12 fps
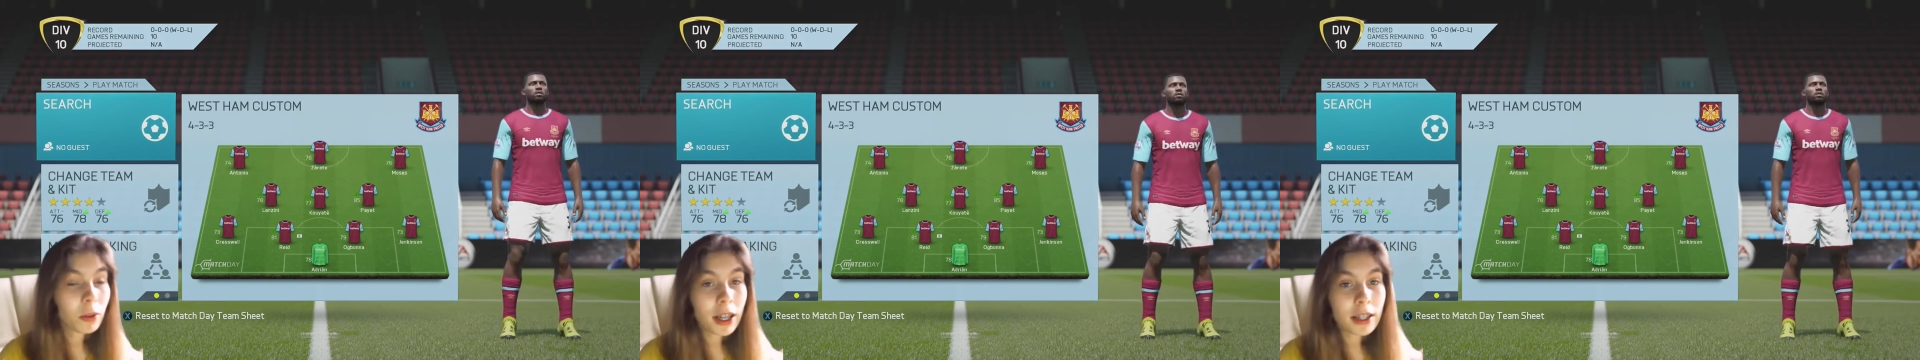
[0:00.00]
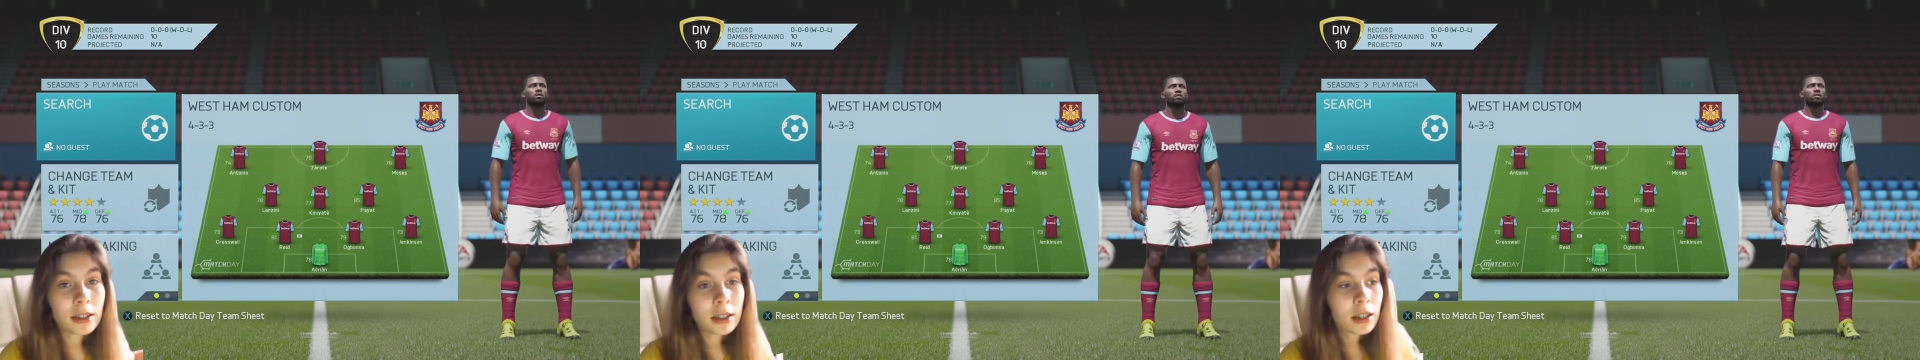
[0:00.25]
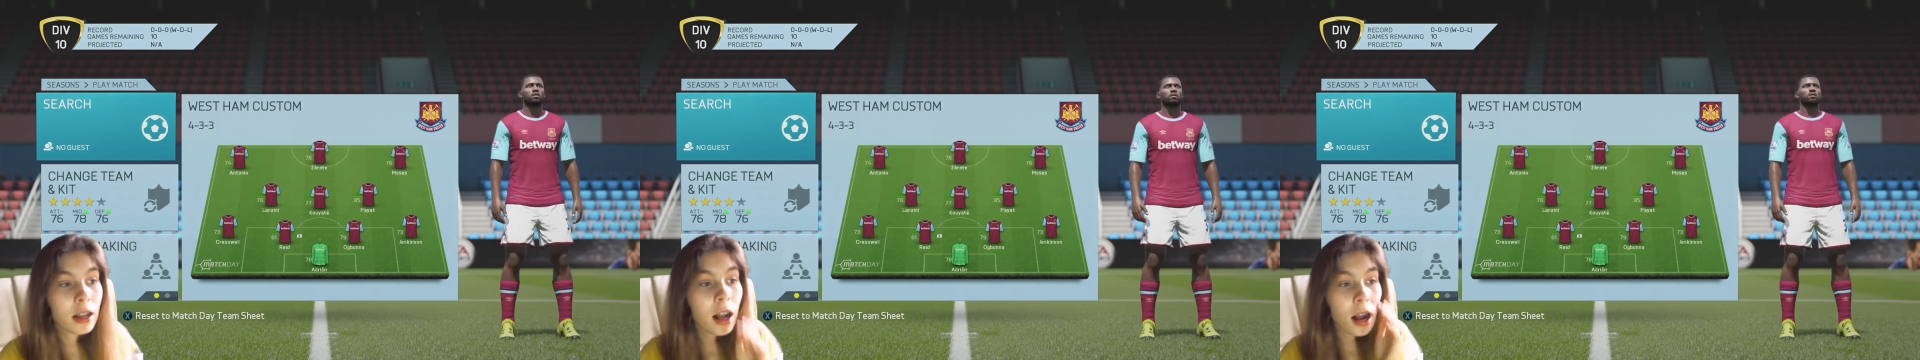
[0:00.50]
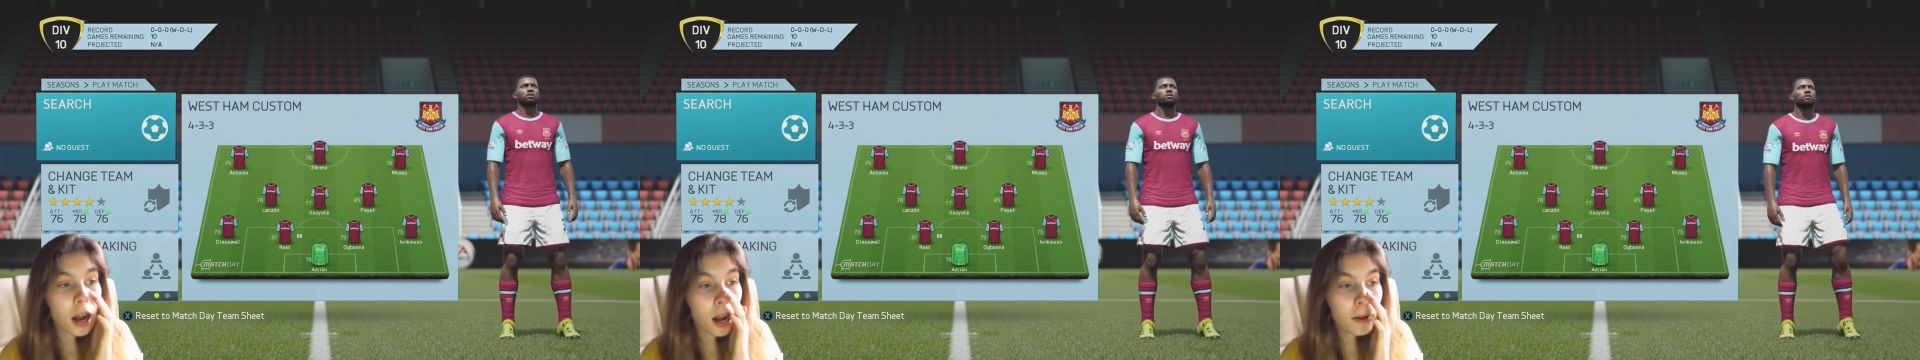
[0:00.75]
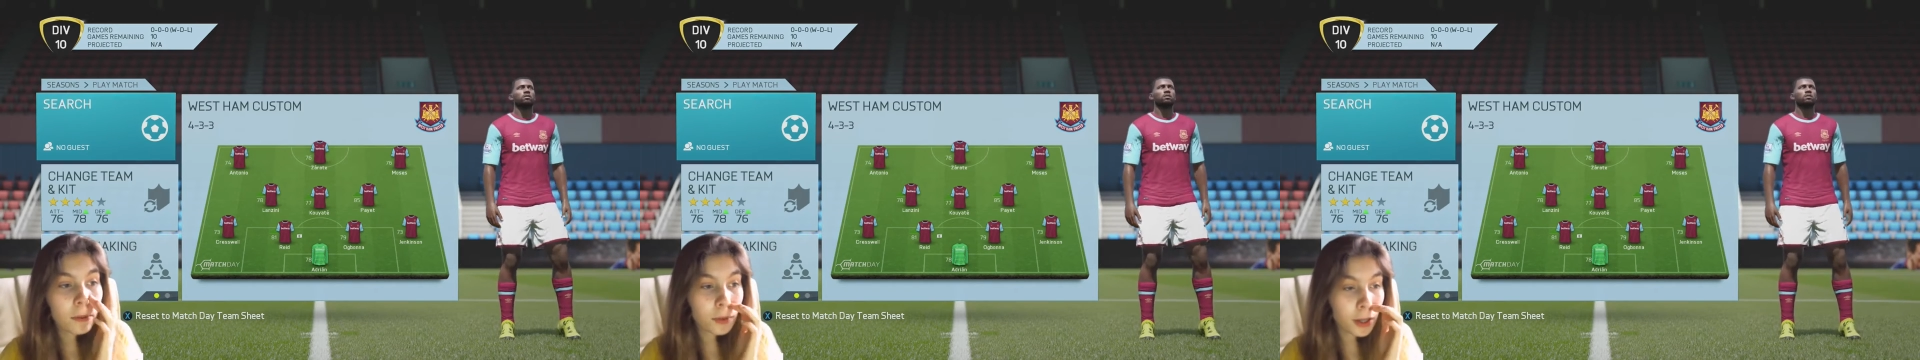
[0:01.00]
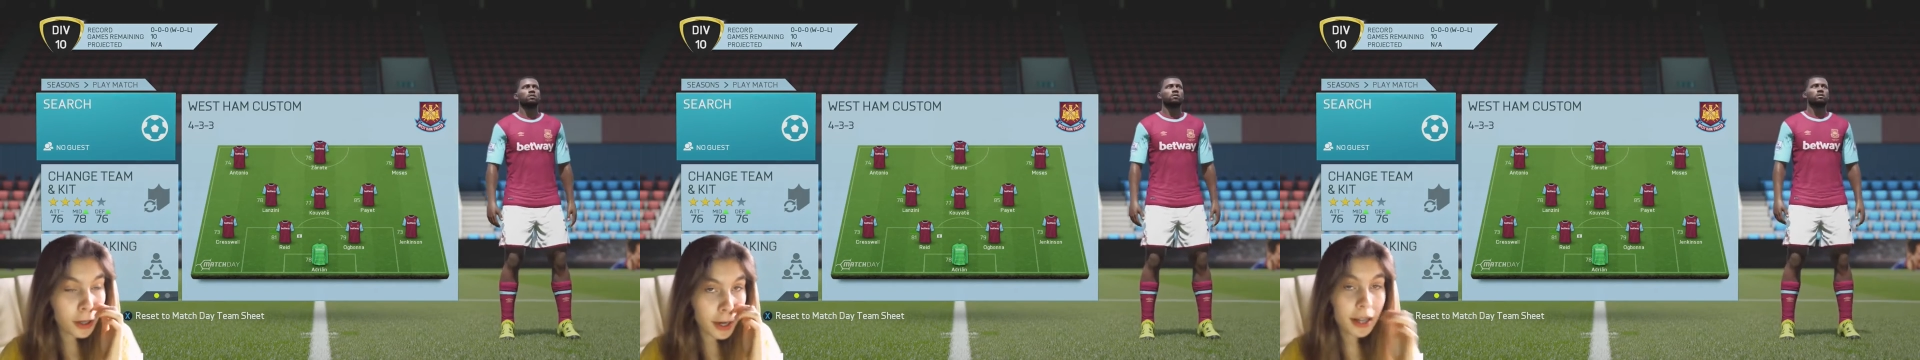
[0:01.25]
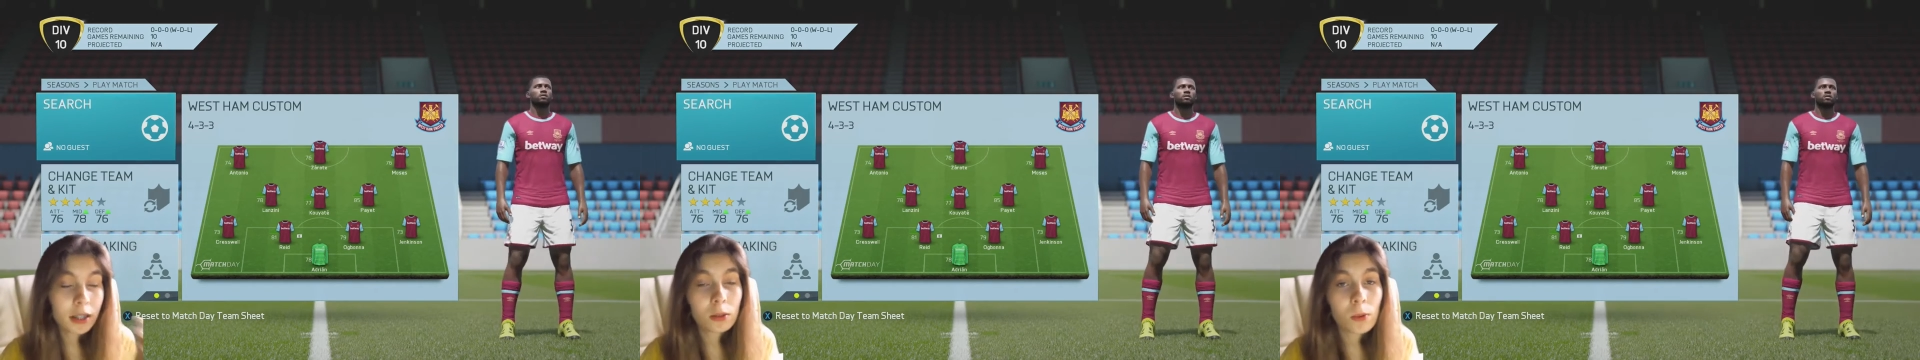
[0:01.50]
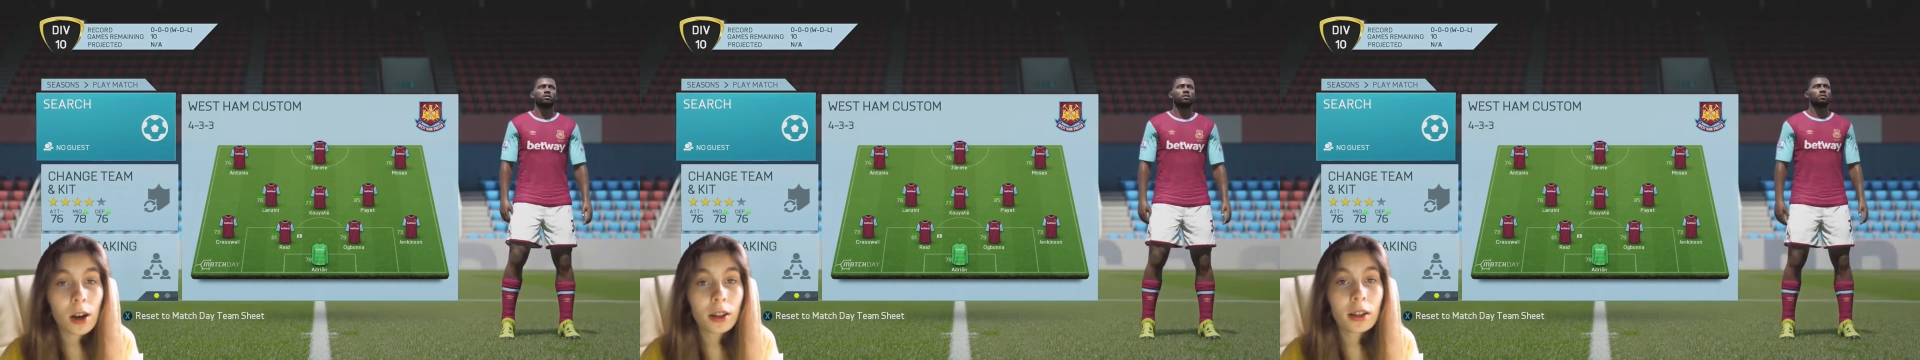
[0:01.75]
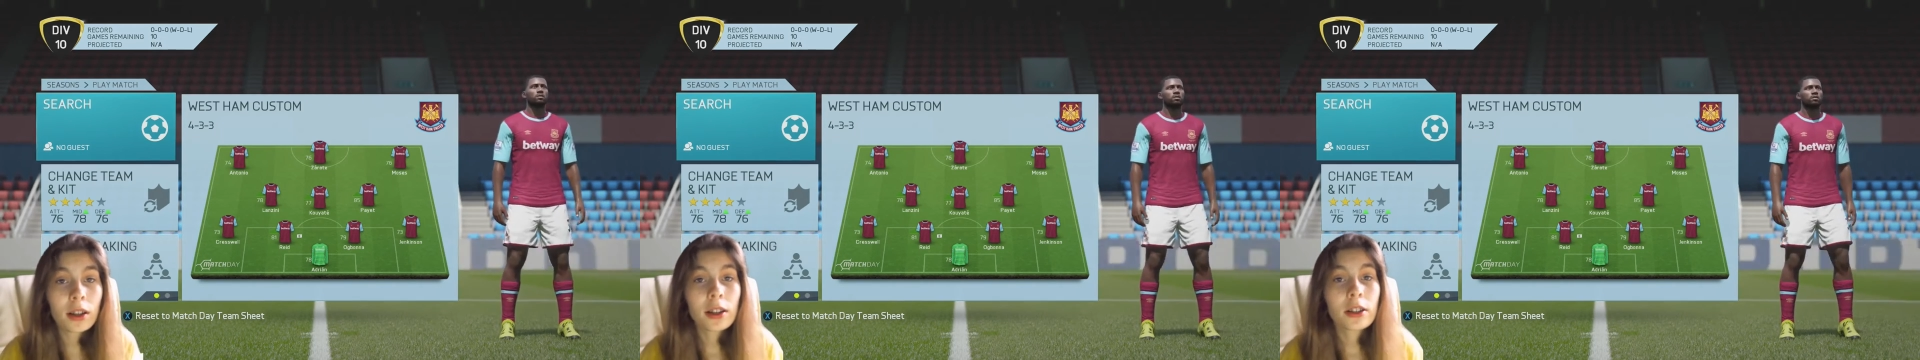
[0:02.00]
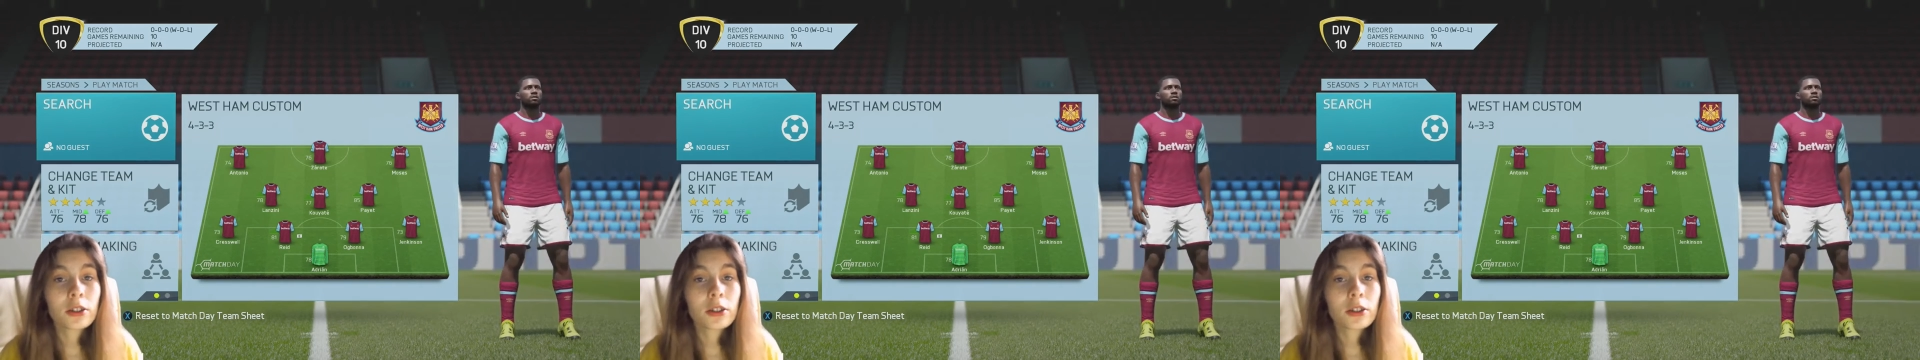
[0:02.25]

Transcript: waste for the next one.